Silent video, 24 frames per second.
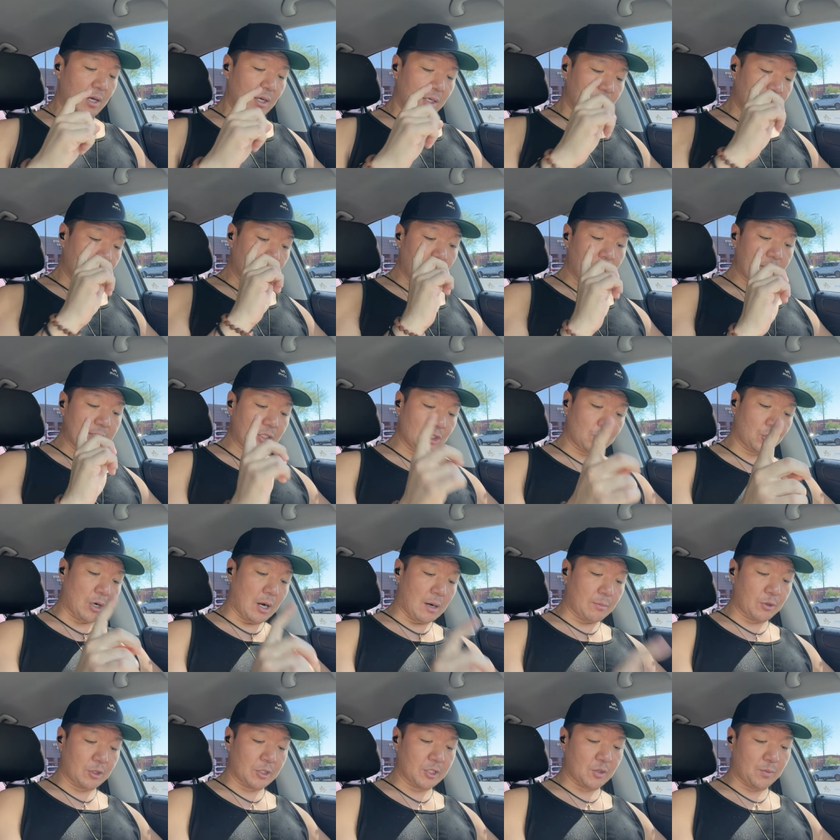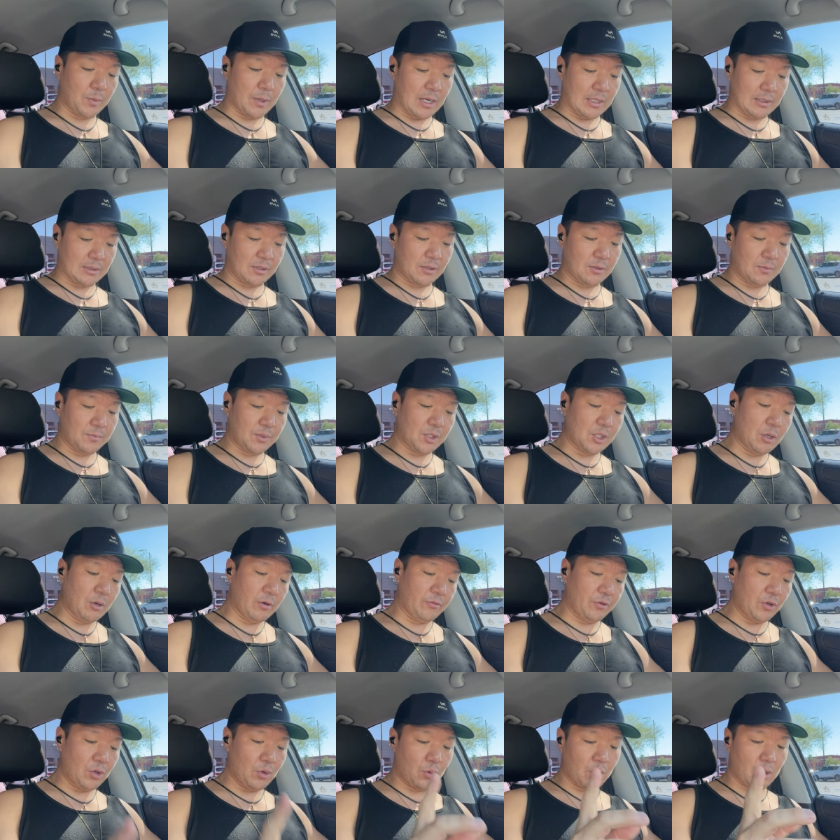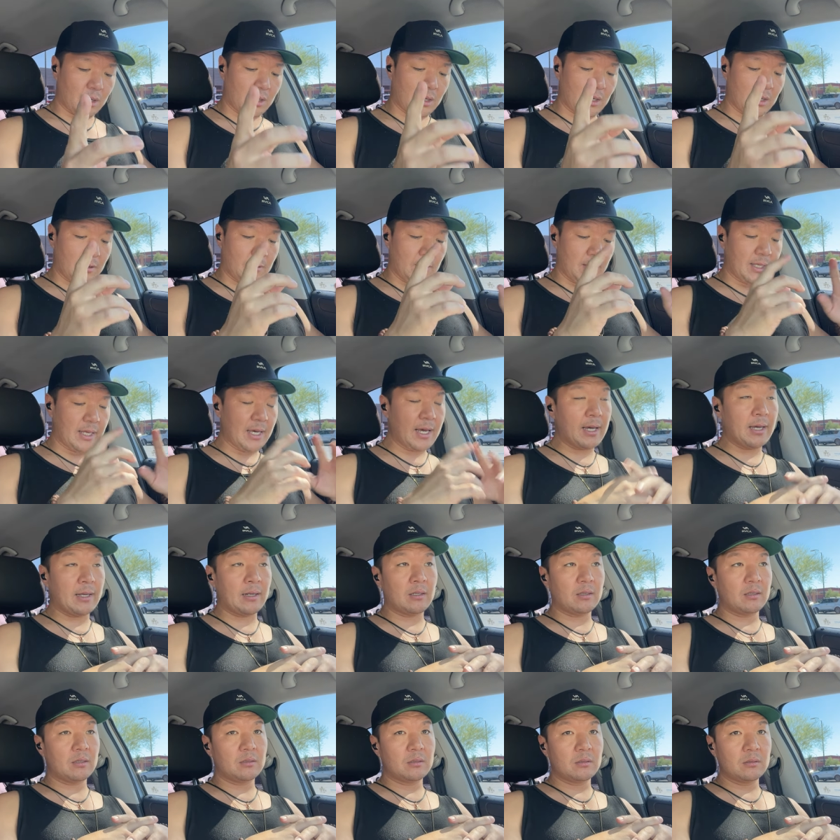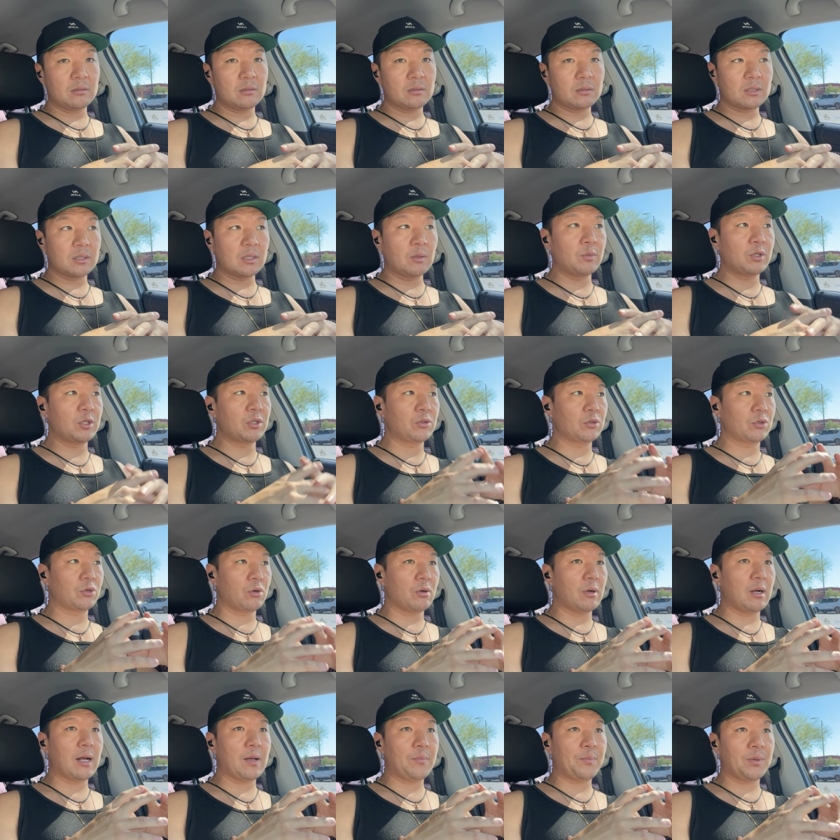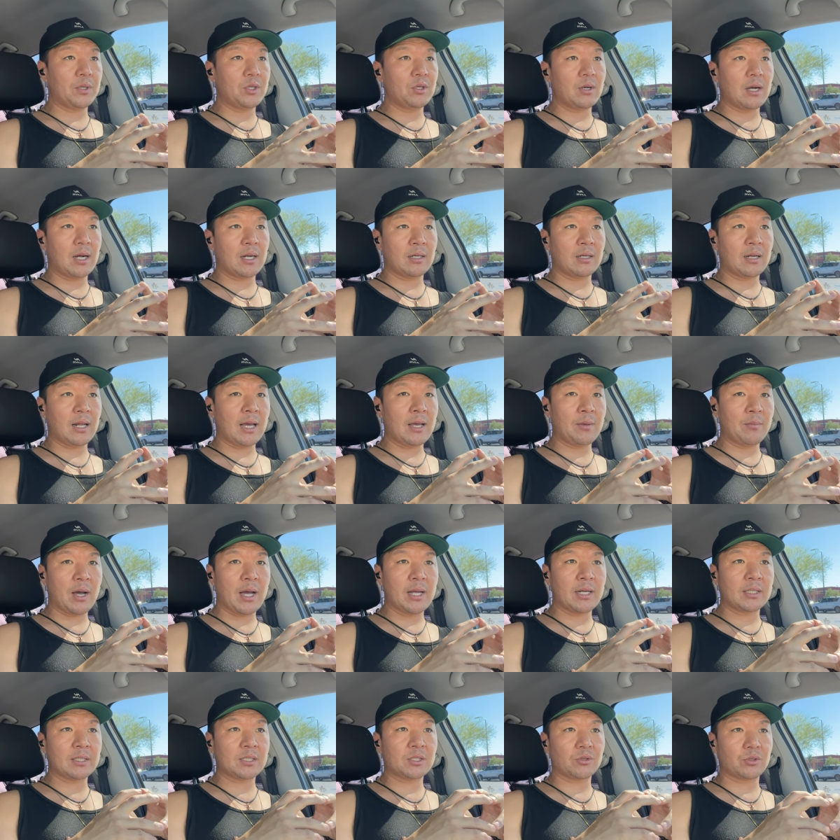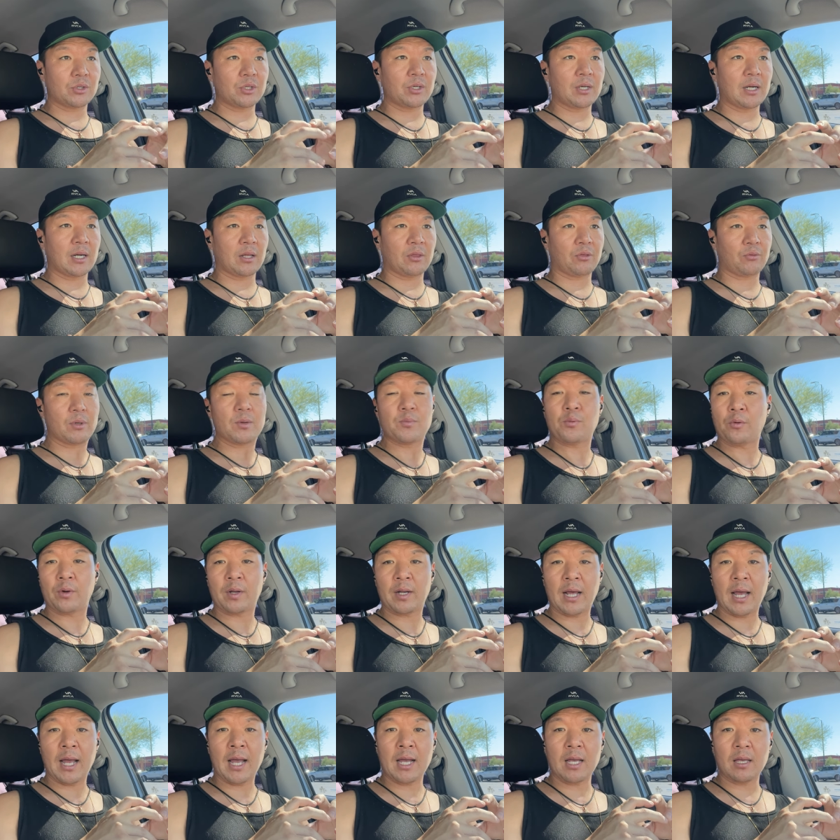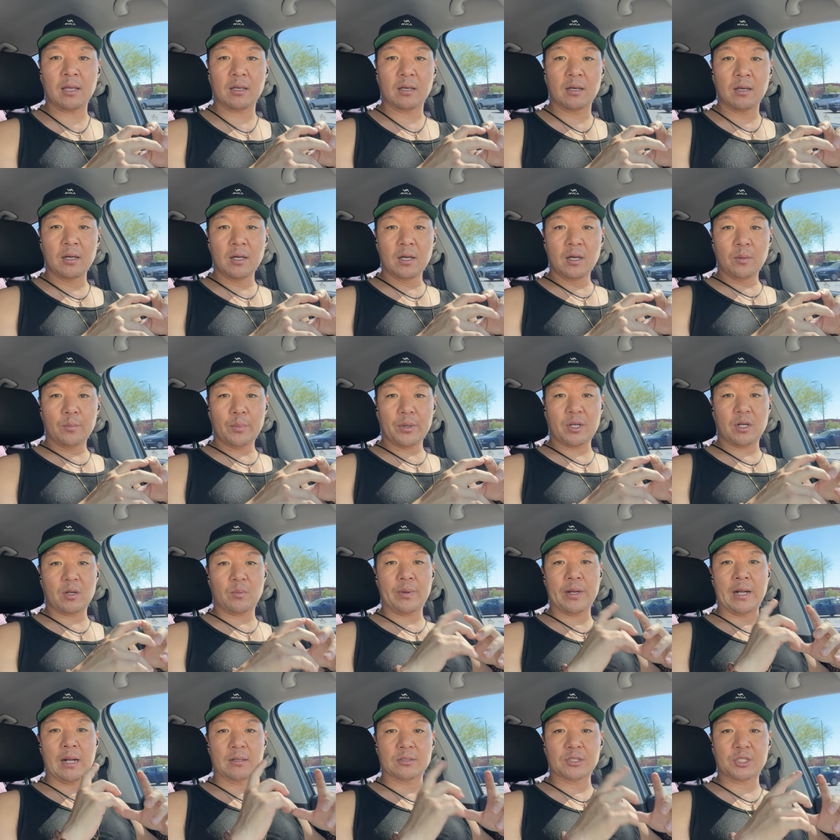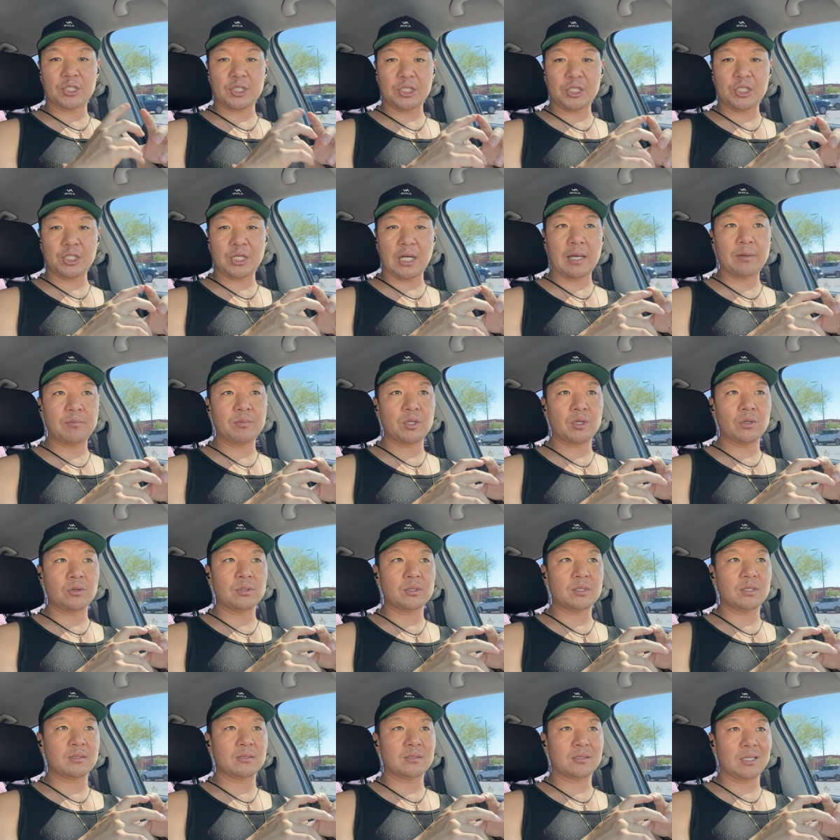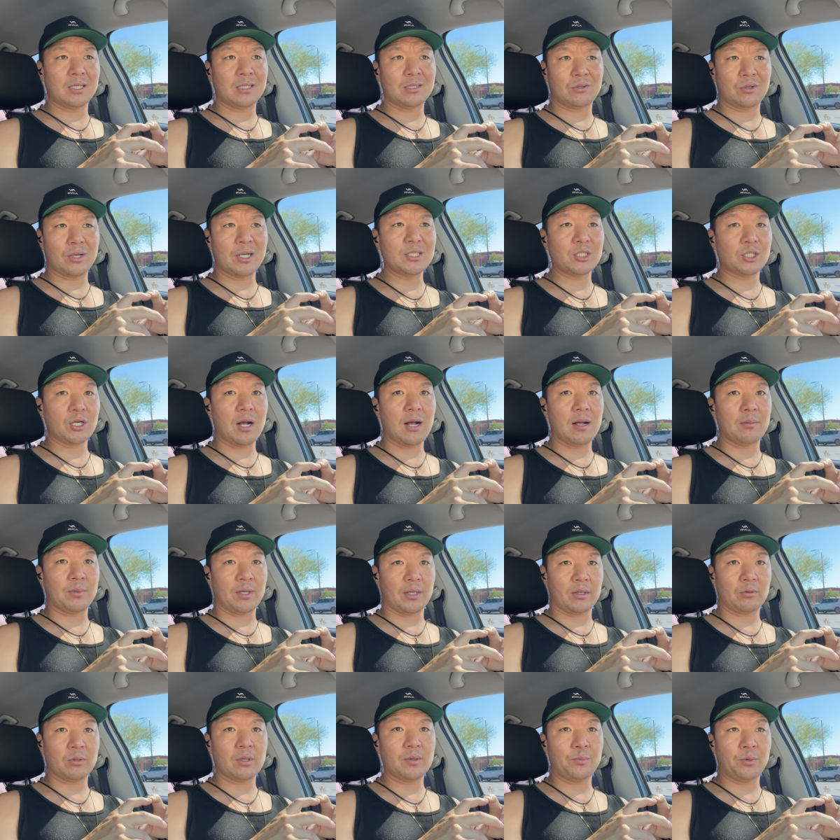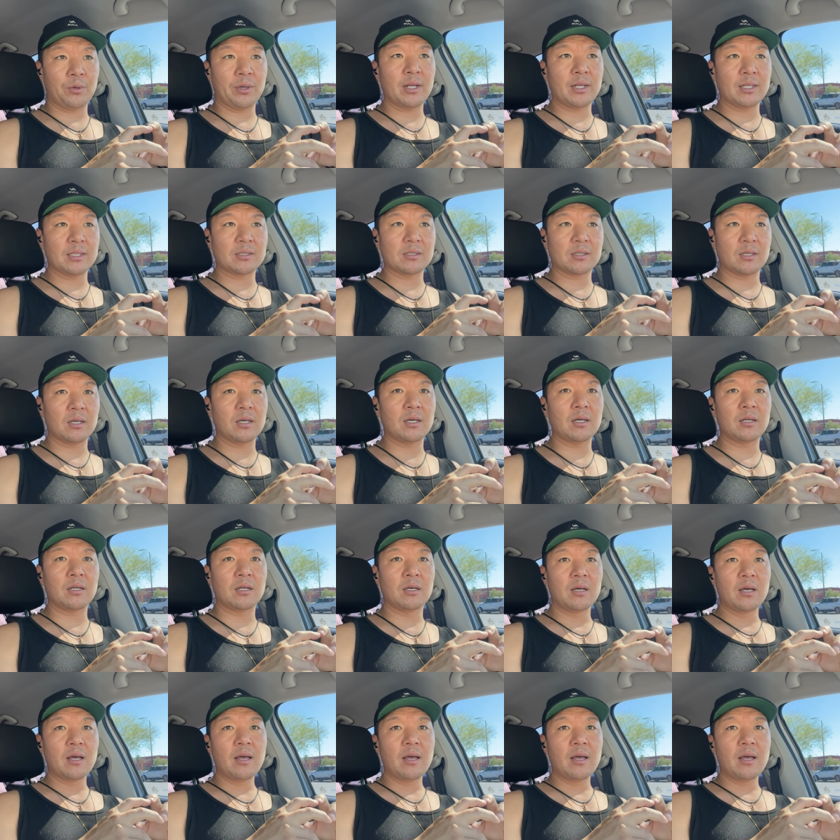So it's a trauma response. So if you were, again, someone who grew up and you got an A minus or you got a 3.8, but your parents just shamed you and didn't say, great job, like 3.8 is good